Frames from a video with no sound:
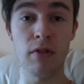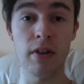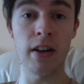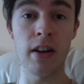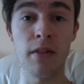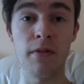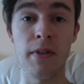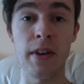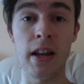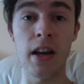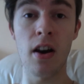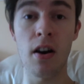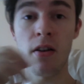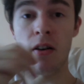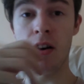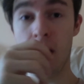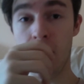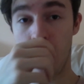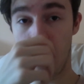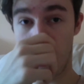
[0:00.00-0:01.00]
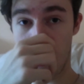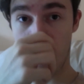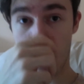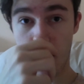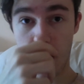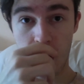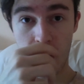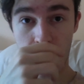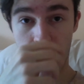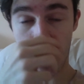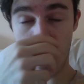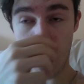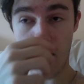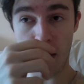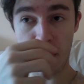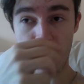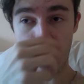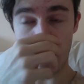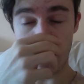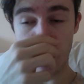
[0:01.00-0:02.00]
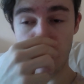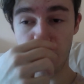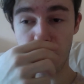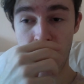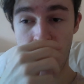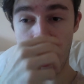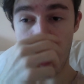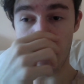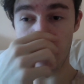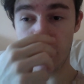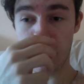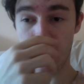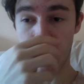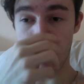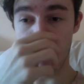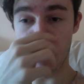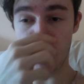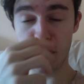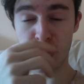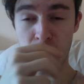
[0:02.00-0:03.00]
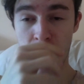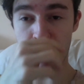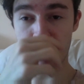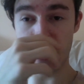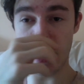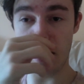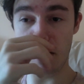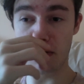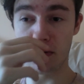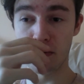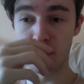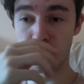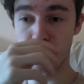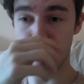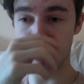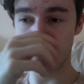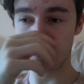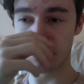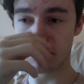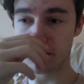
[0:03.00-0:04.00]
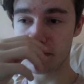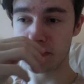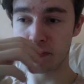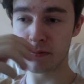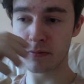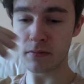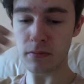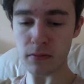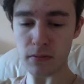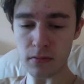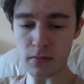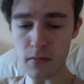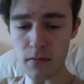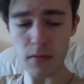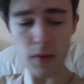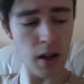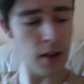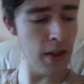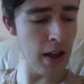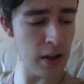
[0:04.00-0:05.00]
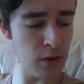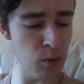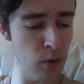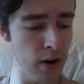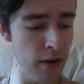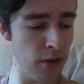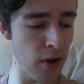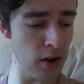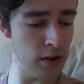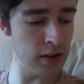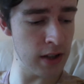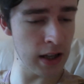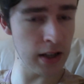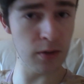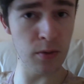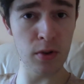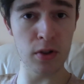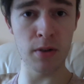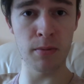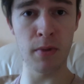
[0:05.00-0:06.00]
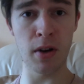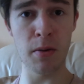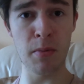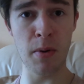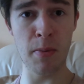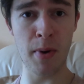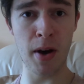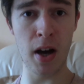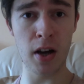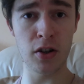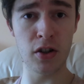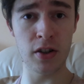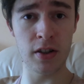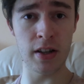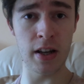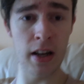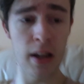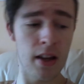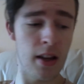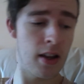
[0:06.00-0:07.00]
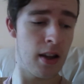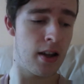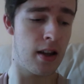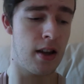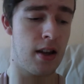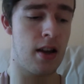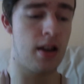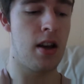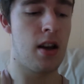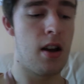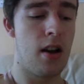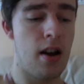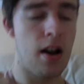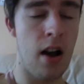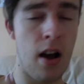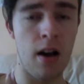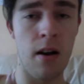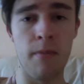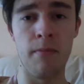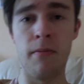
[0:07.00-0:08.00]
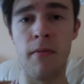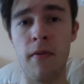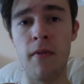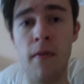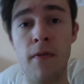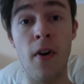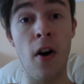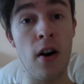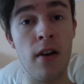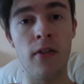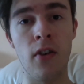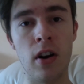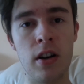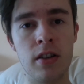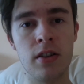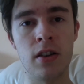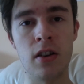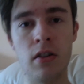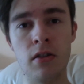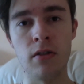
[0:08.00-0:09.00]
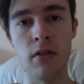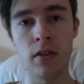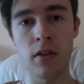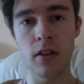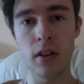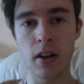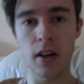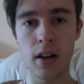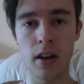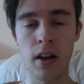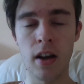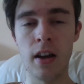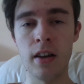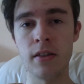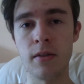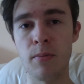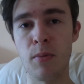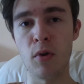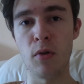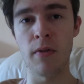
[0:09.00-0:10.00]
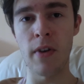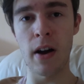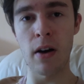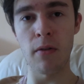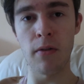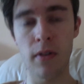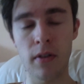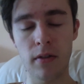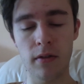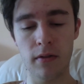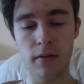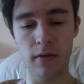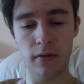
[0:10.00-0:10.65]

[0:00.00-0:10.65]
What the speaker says: It's a really good video. Thank you for that. Thank you for the shout out. That's one of those things which I'm going to be purchasing very, very soon, is a ball valve.